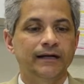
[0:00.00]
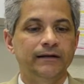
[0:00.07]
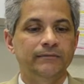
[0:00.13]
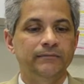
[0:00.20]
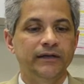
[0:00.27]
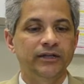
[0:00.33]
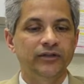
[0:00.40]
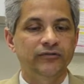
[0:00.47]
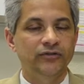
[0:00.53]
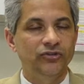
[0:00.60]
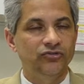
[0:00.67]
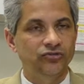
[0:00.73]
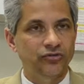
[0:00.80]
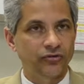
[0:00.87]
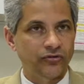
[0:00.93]
Many of these
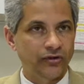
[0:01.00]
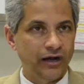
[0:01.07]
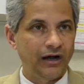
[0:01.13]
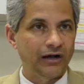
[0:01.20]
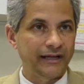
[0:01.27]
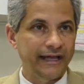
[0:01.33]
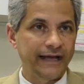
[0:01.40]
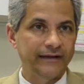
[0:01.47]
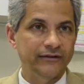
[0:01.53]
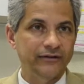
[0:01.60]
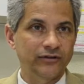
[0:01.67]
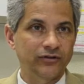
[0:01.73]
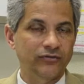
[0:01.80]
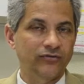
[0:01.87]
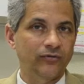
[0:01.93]
children are
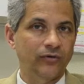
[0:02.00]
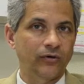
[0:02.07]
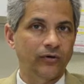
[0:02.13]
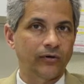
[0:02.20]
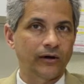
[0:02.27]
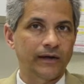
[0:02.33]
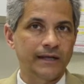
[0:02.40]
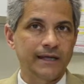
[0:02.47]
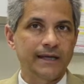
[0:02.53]
candidates for